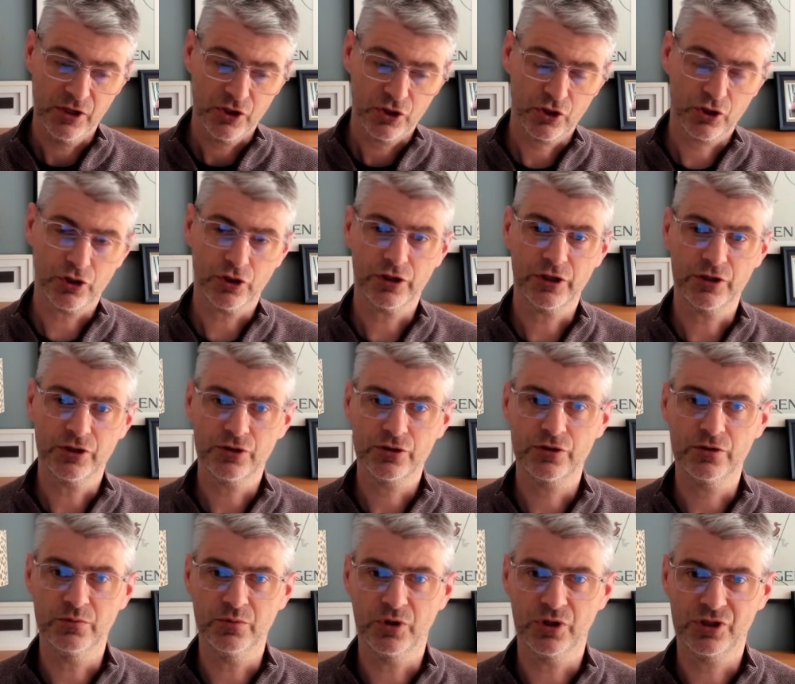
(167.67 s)
cutting
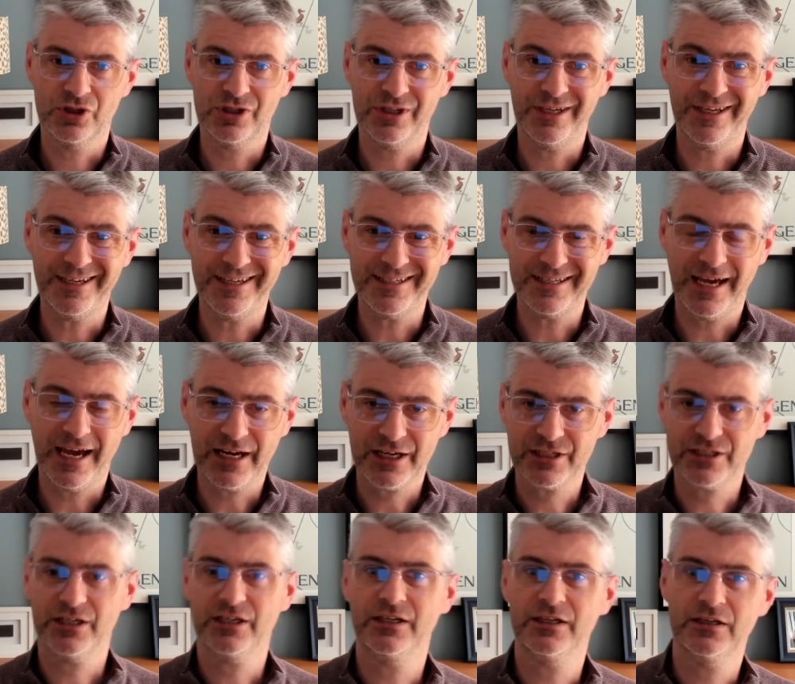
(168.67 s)
too much is
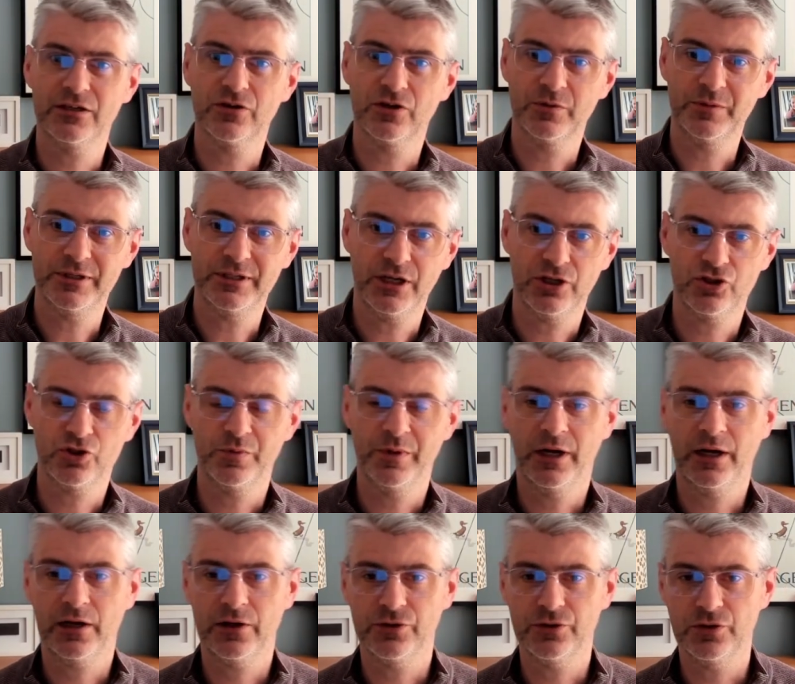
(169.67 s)
actually going to be
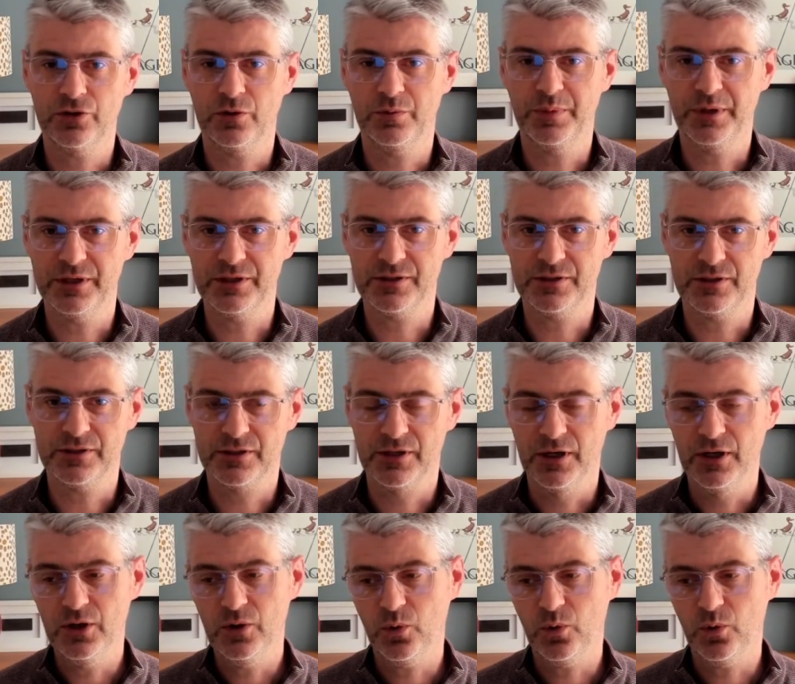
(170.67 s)
detrimental to your business,